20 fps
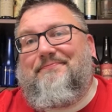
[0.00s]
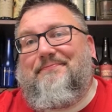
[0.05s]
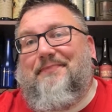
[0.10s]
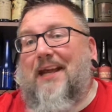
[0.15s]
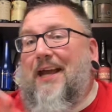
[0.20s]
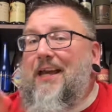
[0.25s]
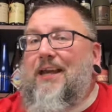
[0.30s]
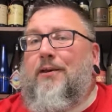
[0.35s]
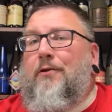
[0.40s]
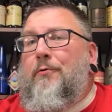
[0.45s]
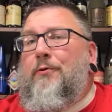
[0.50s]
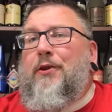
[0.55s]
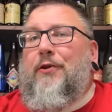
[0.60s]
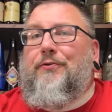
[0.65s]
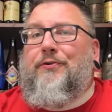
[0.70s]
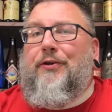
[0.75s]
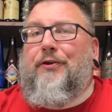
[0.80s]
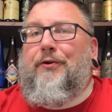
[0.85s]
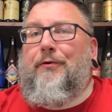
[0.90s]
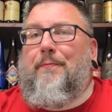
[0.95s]
How you doing,
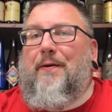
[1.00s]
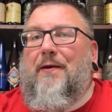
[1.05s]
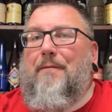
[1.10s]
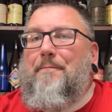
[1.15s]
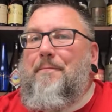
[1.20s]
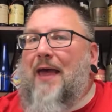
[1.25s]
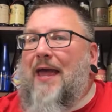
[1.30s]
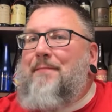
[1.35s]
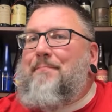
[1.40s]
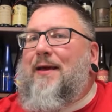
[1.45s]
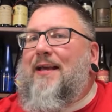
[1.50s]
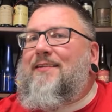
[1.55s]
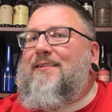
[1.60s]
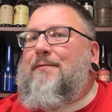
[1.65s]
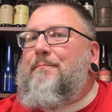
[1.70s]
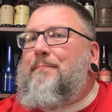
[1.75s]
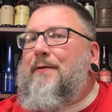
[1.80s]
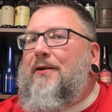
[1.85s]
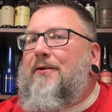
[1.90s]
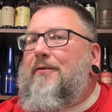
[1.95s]
YouTube? Matt
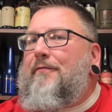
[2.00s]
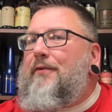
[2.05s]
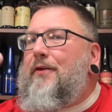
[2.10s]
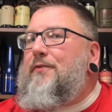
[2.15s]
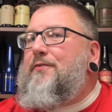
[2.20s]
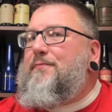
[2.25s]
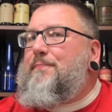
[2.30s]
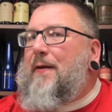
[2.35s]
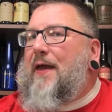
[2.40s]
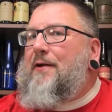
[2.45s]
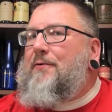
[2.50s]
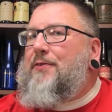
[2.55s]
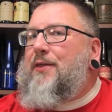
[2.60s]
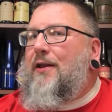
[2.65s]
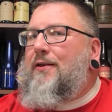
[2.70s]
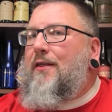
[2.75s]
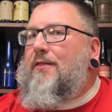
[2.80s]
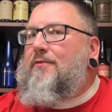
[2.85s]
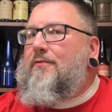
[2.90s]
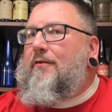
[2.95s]
Massive Beer Reviews back to
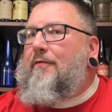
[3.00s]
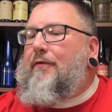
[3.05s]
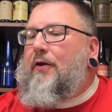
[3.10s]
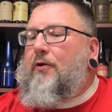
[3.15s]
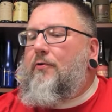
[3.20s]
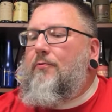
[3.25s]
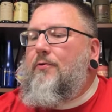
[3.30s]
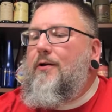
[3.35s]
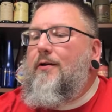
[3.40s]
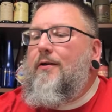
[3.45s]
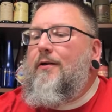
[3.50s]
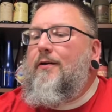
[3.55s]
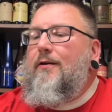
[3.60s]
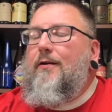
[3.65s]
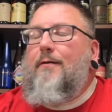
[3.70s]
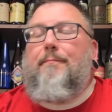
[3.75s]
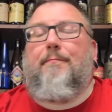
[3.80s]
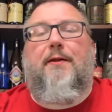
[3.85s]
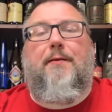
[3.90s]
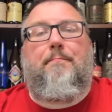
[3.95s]
get another review,
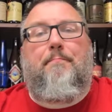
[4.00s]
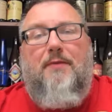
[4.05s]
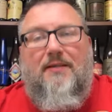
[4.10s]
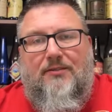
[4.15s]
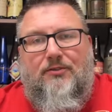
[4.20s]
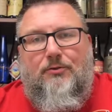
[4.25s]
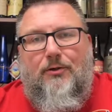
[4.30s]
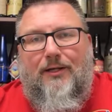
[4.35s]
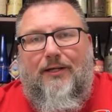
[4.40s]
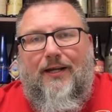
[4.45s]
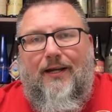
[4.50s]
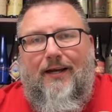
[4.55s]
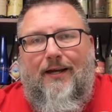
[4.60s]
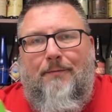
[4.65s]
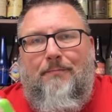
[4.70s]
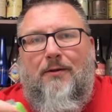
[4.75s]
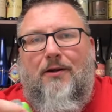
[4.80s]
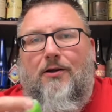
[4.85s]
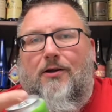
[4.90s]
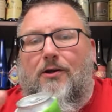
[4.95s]
but a mystery
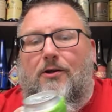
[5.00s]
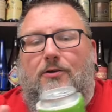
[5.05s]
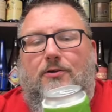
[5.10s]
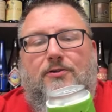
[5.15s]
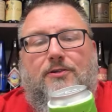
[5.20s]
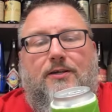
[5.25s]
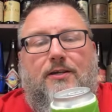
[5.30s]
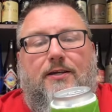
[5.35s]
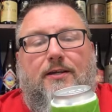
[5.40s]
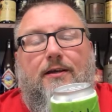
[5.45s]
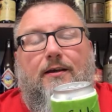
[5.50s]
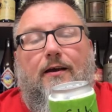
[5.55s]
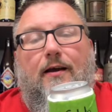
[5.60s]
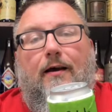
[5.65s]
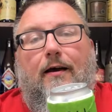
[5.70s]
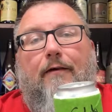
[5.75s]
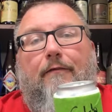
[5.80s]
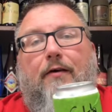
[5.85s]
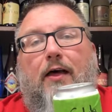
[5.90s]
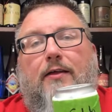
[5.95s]
time, courtesy
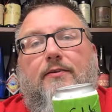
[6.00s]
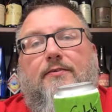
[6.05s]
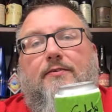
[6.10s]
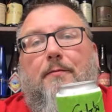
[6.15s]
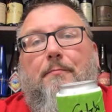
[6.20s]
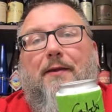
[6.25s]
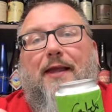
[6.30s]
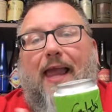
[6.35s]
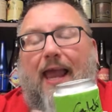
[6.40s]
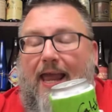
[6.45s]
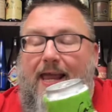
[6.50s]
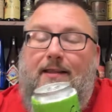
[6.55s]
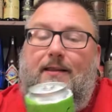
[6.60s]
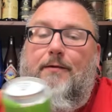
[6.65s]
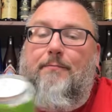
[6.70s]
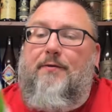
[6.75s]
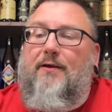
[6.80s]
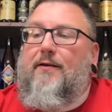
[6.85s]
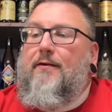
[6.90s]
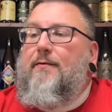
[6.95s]
of some
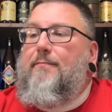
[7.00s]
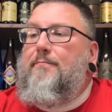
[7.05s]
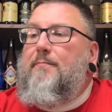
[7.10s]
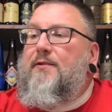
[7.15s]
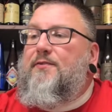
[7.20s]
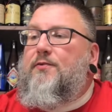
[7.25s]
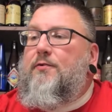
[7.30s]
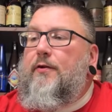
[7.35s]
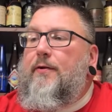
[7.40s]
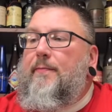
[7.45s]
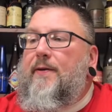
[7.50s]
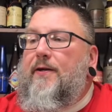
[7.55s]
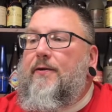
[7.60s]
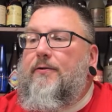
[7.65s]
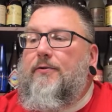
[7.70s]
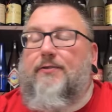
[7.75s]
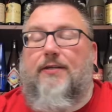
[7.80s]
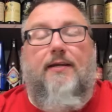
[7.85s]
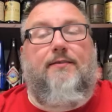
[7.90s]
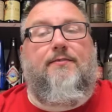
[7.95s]
Caleb mystery
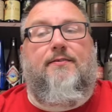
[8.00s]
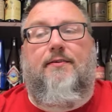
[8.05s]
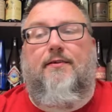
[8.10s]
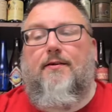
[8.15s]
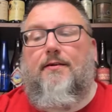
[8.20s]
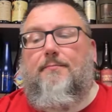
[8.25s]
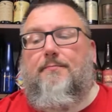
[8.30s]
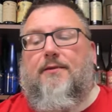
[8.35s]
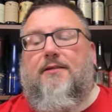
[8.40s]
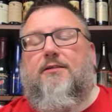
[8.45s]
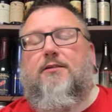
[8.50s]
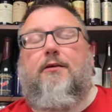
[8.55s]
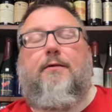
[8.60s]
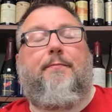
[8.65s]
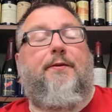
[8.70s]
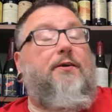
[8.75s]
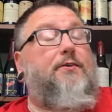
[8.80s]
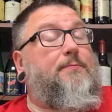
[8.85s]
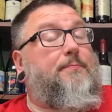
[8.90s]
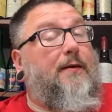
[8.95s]
beers. Yes, mystery
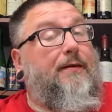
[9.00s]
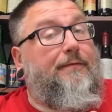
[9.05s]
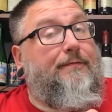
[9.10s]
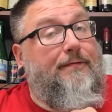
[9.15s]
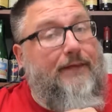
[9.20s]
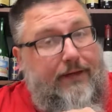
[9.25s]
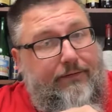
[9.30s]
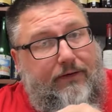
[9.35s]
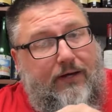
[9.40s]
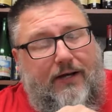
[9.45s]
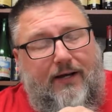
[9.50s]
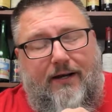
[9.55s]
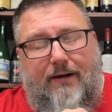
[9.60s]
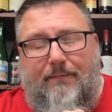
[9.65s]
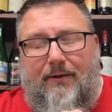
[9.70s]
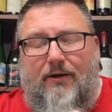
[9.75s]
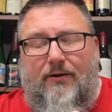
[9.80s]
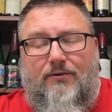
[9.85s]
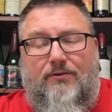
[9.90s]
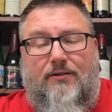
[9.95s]
beers, my favorite kind of
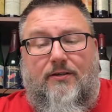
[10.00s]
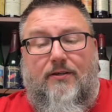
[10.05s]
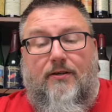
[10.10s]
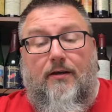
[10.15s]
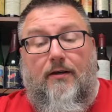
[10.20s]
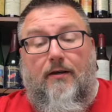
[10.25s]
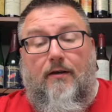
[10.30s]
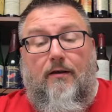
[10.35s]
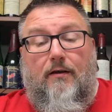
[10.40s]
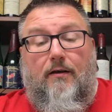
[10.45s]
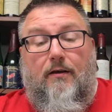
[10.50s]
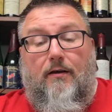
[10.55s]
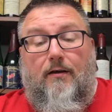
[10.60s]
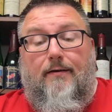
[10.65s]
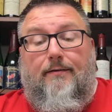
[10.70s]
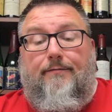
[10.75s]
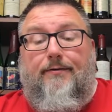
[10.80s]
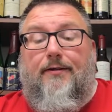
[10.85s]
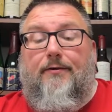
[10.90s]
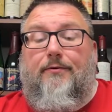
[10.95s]
beers.
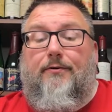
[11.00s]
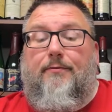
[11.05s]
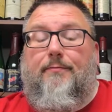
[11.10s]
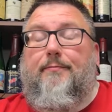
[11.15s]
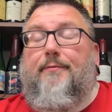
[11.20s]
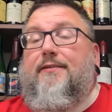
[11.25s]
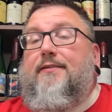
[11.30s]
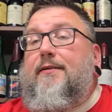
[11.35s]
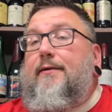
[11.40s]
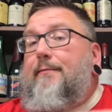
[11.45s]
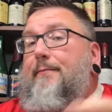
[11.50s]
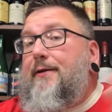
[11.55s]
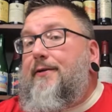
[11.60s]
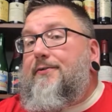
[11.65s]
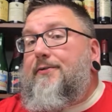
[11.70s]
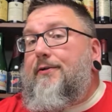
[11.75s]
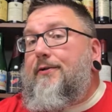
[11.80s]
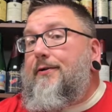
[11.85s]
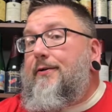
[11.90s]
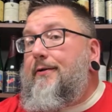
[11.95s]
If you don't know what mystery beers
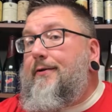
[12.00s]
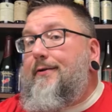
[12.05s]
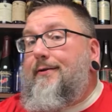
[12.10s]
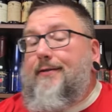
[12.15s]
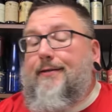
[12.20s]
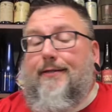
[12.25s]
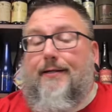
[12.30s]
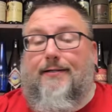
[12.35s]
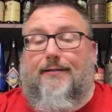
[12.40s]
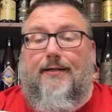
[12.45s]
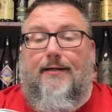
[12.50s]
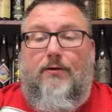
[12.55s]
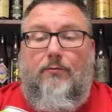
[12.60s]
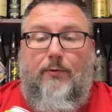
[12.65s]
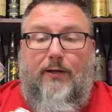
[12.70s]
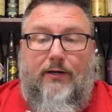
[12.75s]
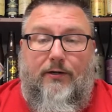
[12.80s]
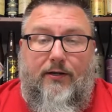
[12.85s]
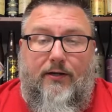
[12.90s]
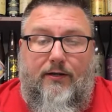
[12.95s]
are, and that's kind of
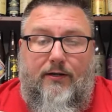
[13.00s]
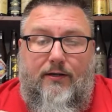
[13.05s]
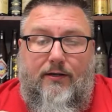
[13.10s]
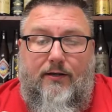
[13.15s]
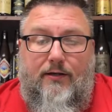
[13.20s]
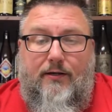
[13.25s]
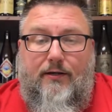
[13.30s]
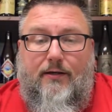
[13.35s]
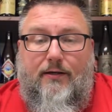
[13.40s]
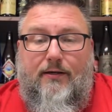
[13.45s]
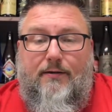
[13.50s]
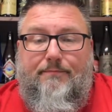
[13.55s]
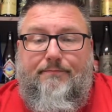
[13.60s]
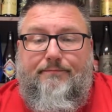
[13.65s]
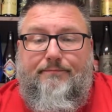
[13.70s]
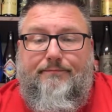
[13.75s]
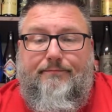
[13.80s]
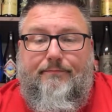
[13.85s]
weird, um,